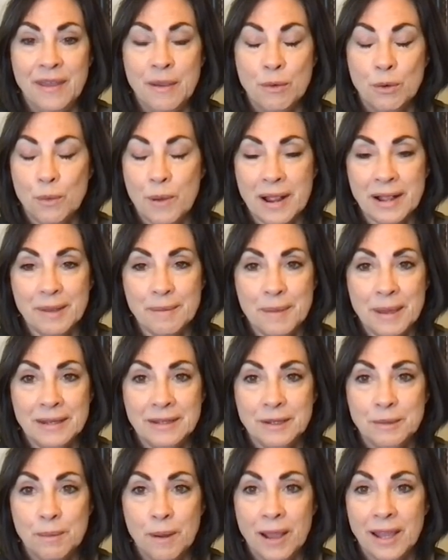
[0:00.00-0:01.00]
They were
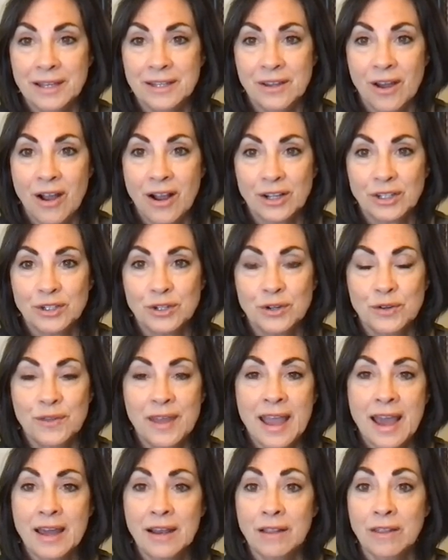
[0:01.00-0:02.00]
recommended by a doctor.
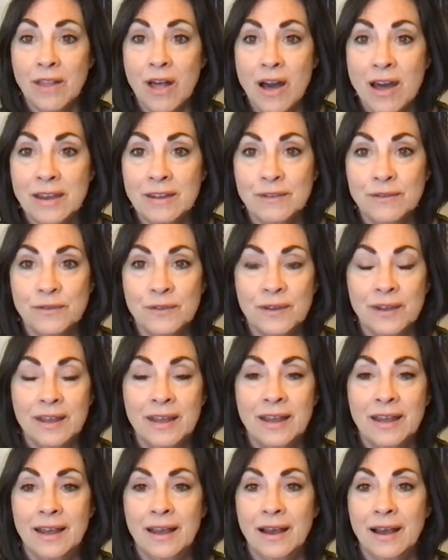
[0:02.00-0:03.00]
They had a lot of,
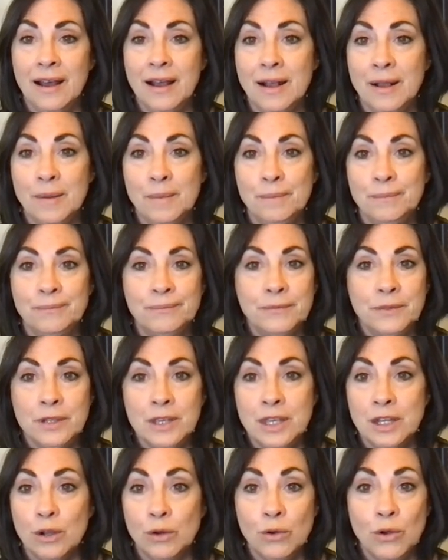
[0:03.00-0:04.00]

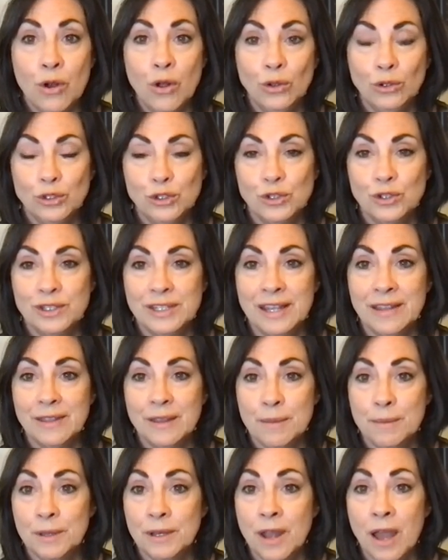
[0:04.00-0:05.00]
cultures in
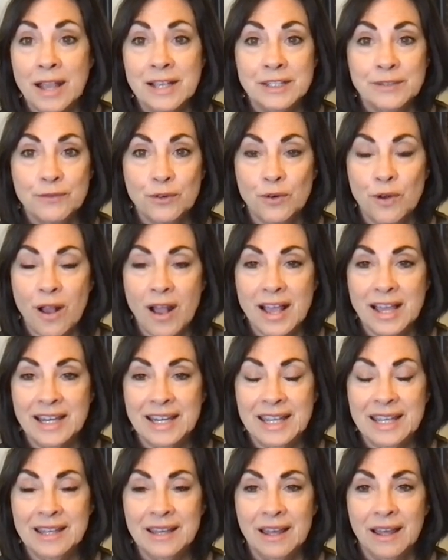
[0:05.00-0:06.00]
them, a nice
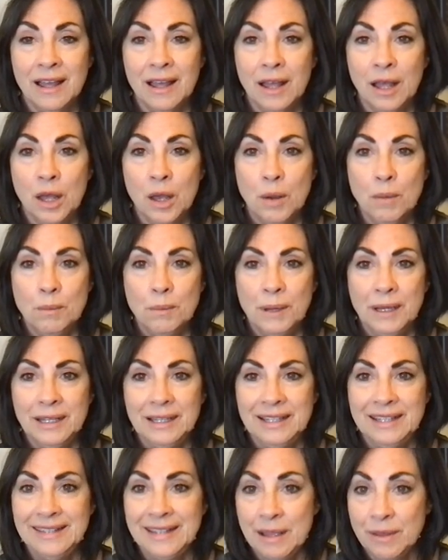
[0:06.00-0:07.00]
variety,
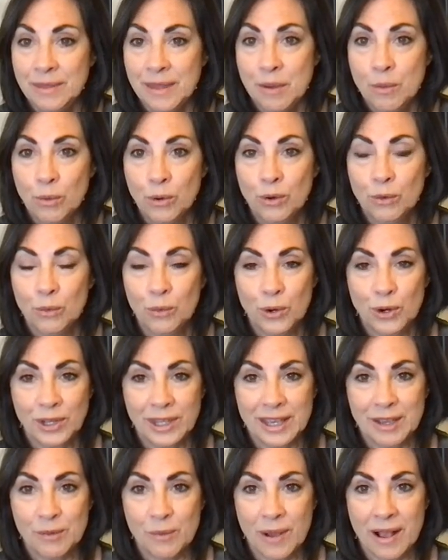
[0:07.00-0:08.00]
but they weren't
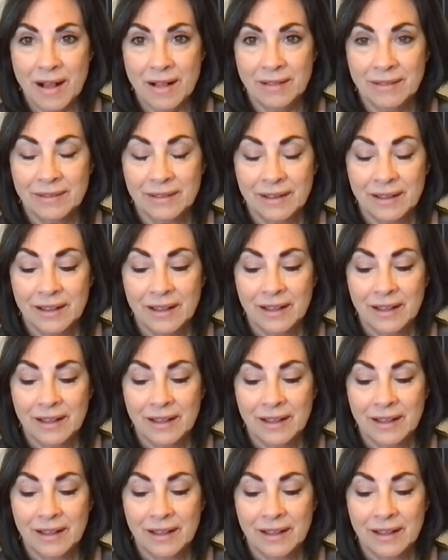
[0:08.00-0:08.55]
working well.